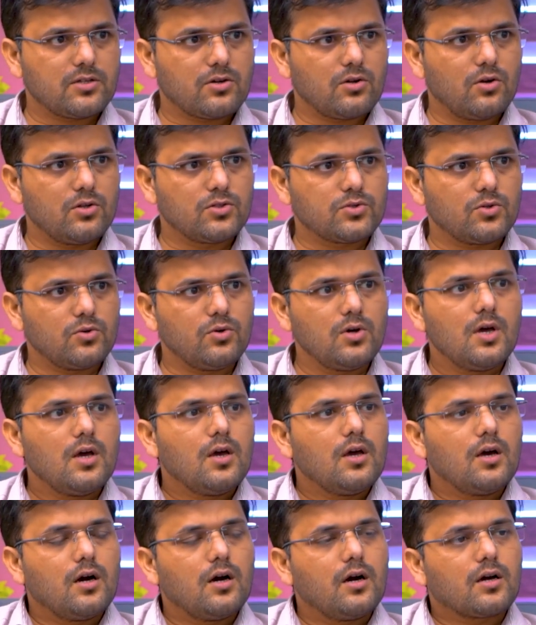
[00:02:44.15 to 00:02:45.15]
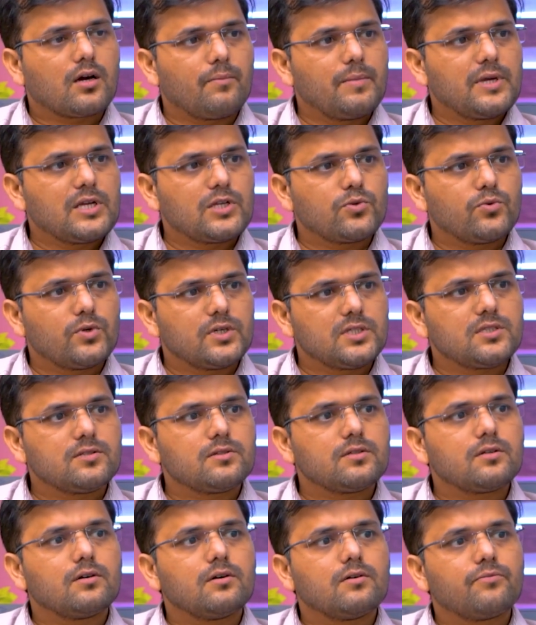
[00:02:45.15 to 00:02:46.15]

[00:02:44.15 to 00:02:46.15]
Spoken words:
are also coming to us.